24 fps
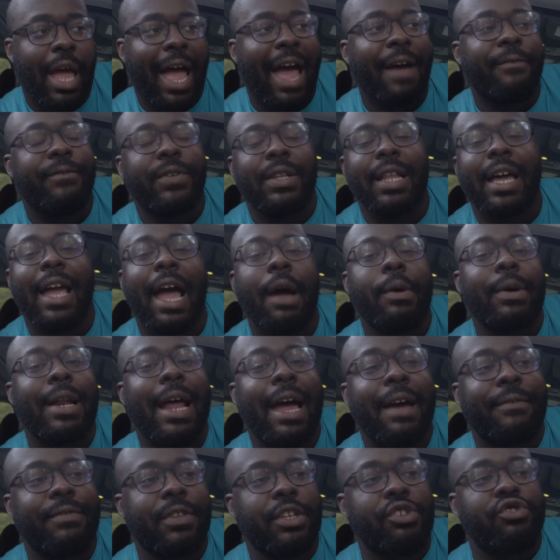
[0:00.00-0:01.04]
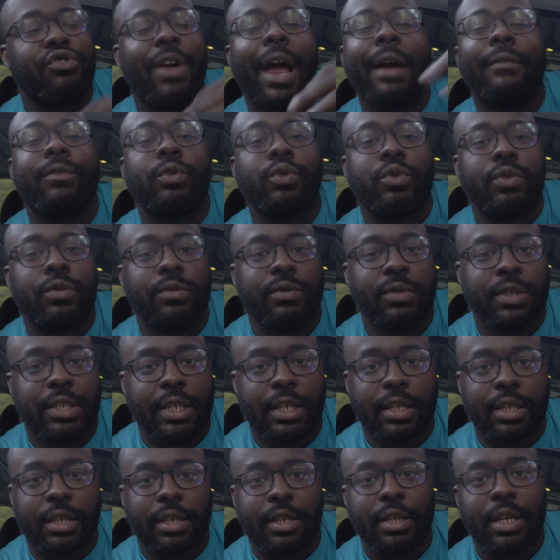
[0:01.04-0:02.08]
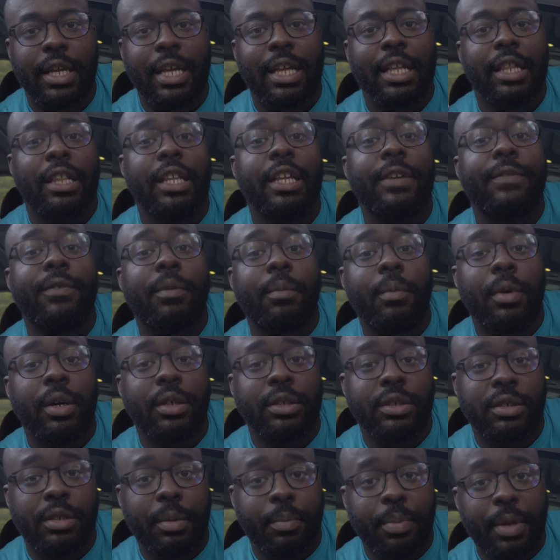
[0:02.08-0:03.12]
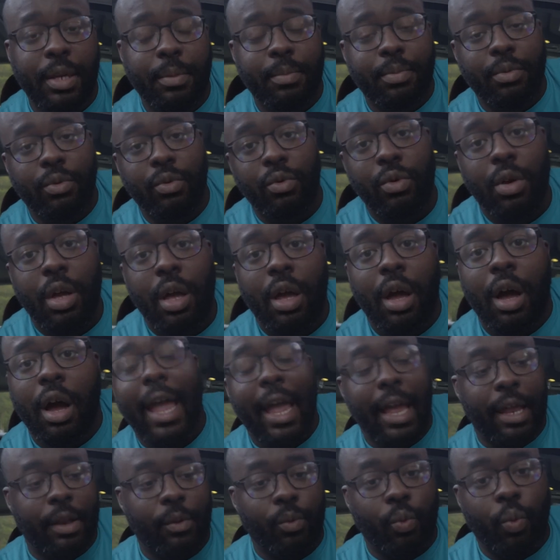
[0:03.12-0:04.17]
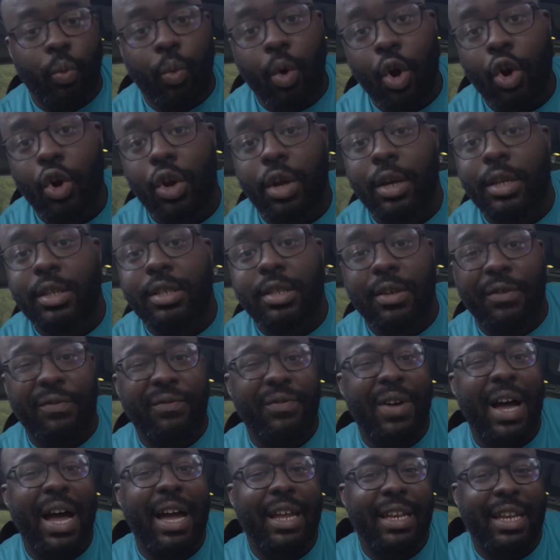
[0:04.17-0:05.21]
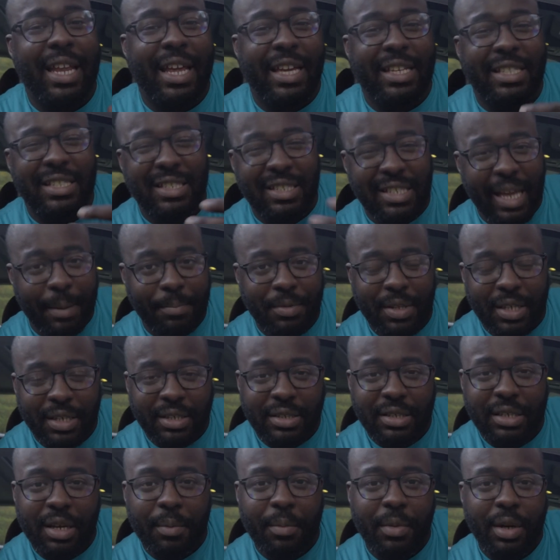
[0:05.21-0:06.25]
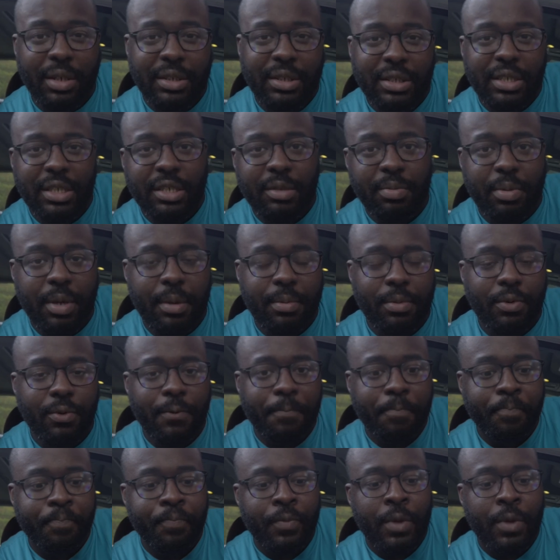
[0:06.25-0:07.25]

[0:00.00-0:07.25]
I feel like I would have to travel to New Zealand live amongst the people and work to find acceptance amongst these people